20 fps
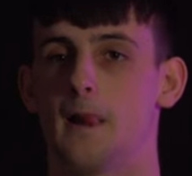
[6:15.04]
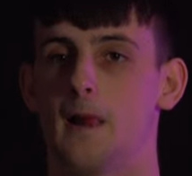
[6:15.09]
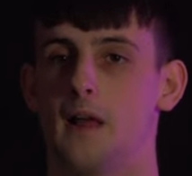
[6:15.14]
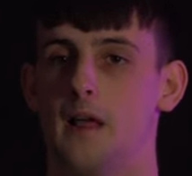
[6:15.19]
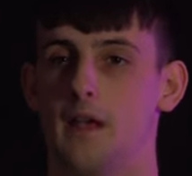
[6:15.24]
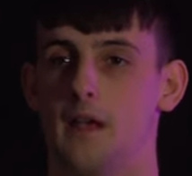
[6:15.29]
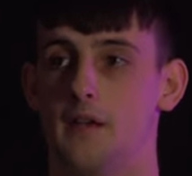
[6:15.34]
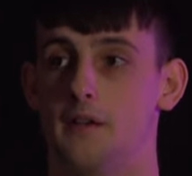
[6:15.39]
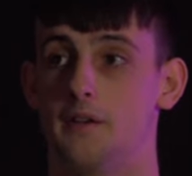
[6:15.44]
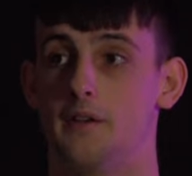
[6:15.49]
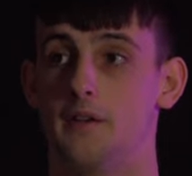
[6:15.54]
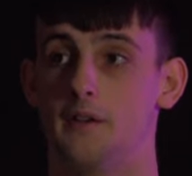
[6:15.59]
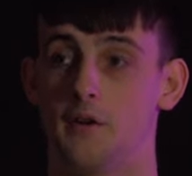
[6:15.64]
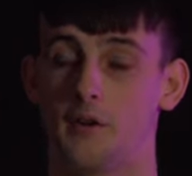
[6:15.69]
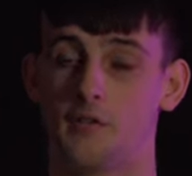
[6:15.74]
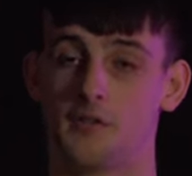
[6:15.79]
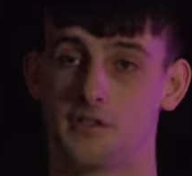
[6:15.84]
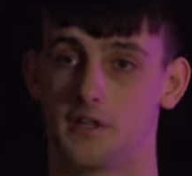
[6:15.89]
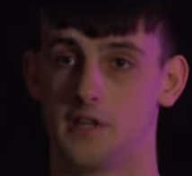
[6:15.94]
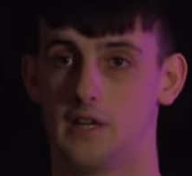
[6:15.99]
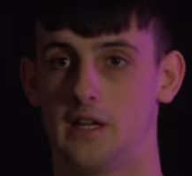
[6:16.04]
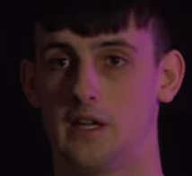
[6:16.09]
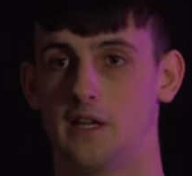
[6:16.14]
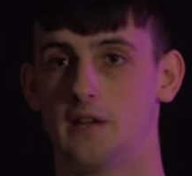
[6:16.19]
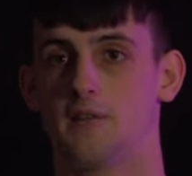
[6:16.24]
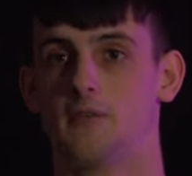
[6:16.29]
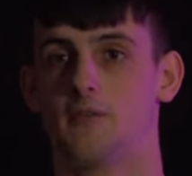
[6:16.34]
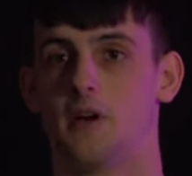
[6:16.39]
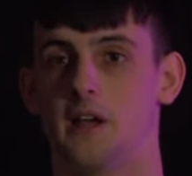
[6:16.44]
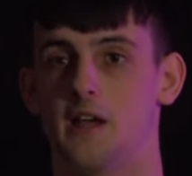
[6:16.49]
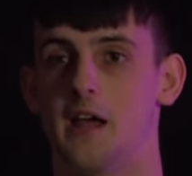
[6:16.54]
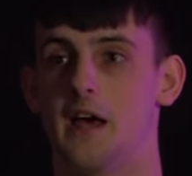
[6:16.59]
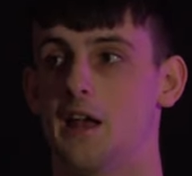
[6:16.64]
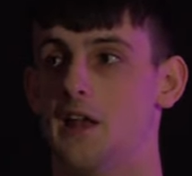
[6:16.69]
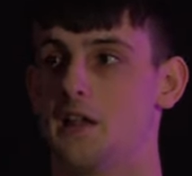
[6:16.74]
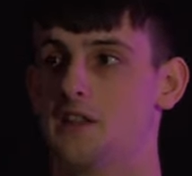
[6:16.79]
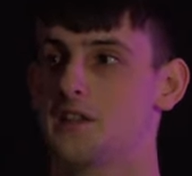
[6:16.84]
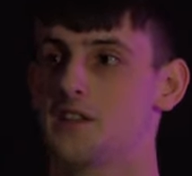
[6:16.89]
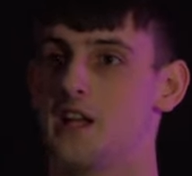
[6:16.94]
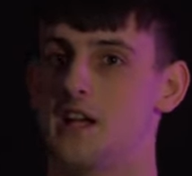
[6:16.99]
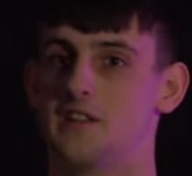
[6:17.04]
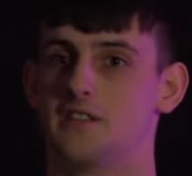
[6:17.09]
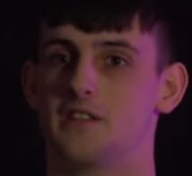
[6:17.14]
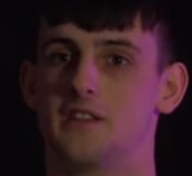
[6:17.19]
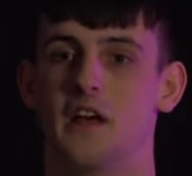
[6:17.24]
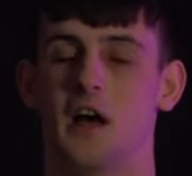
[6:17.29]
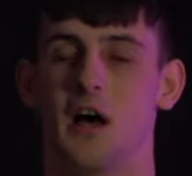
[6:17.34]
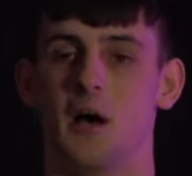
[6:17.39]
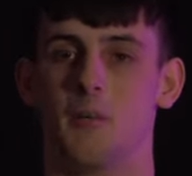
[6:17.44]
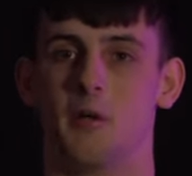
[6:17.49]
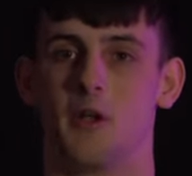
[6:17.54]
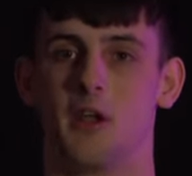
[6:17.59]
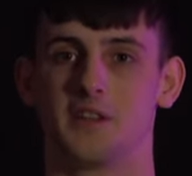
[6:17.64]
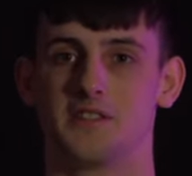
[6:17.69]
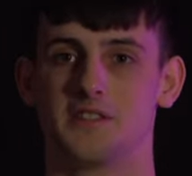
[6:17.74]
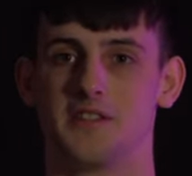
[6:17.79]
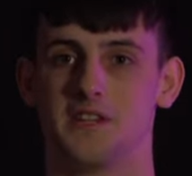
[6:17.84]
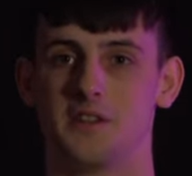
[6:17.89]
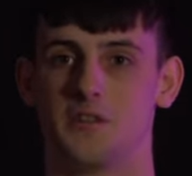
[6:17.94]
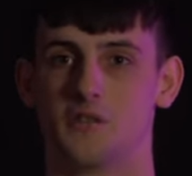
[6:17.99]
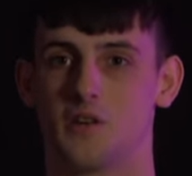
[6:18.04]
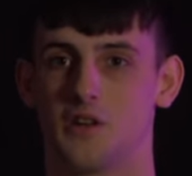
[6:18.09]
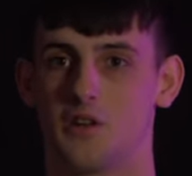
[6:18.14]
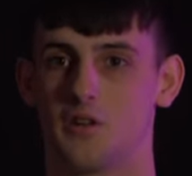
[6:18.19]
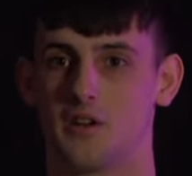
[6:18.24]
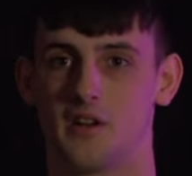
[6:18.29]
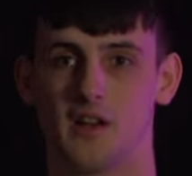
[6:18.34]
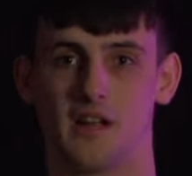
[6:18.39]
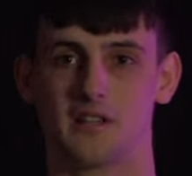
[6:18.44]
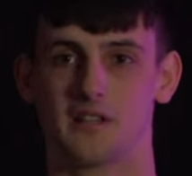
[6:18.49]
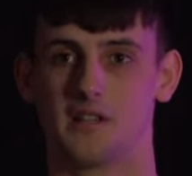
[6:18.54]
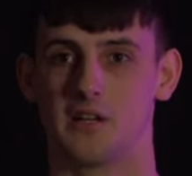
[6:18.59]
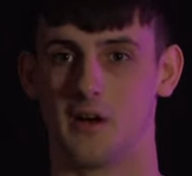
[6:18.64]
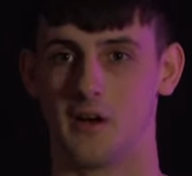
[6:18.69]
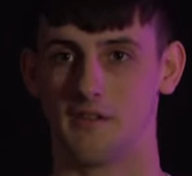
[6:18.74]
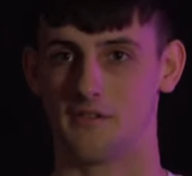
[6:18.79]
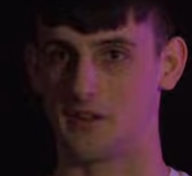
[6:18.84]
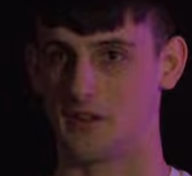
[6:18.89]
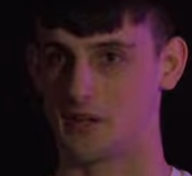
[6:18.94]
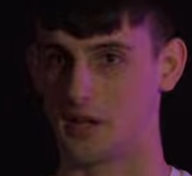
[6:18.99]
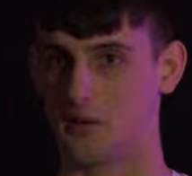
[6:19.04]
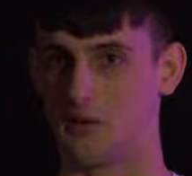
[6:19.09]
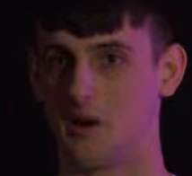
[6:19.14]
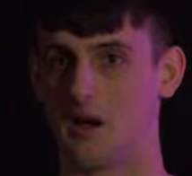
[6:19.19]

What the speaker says: And obviously my dad understands that I'm a 19-year-old and I still have to go